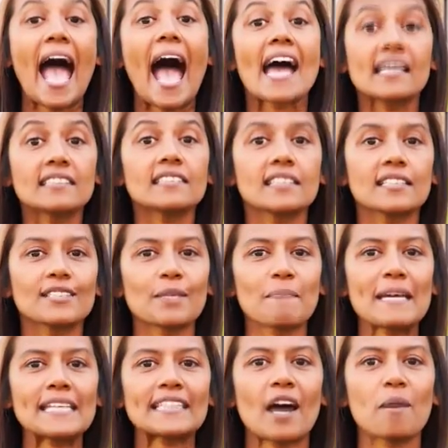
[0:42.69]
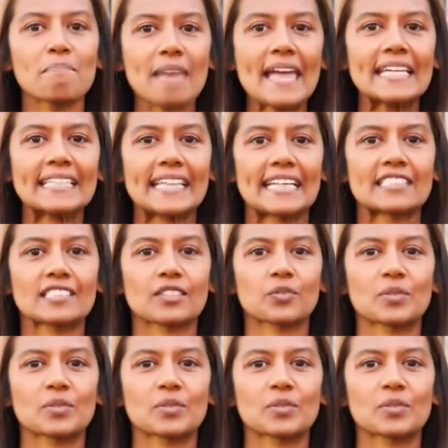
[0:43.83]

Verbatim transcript: and to meet our main guest,